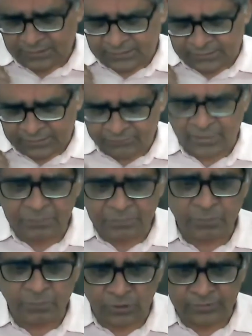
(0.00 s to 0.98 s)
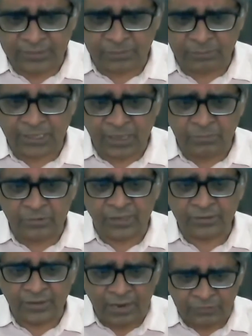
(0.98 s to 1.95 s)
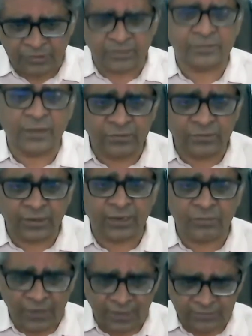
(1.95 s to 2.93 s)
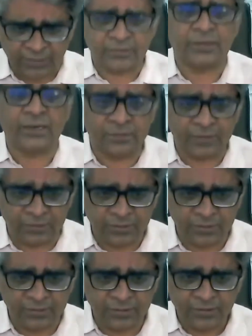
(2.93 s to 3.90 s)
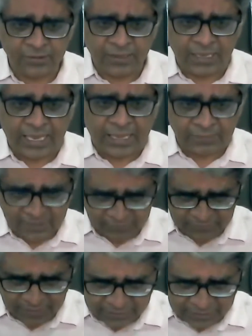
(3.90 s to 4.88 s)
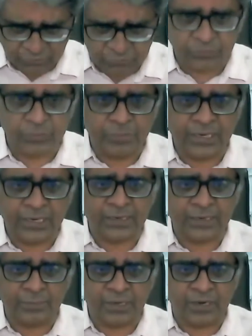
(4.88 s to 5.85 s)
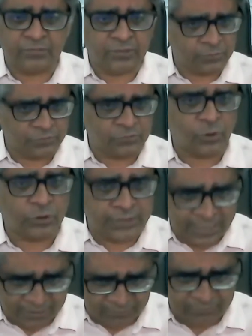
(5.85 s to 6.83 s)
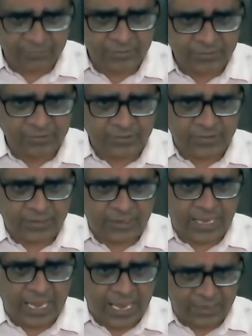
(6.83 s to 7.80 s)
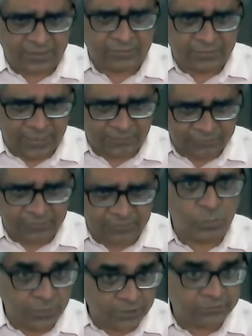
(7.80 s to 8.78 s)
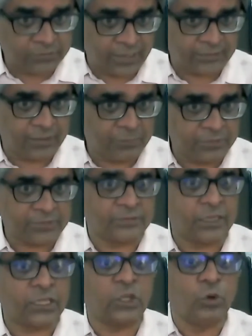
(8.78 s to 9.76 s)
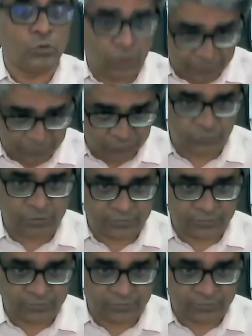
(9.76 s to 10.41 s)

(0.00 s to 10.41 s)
development policy had become rather Africa-centric and fragile state-centric, and that the engagement with middle-income countries was not there. And the FCDO merger, I think, presents a huge opportunity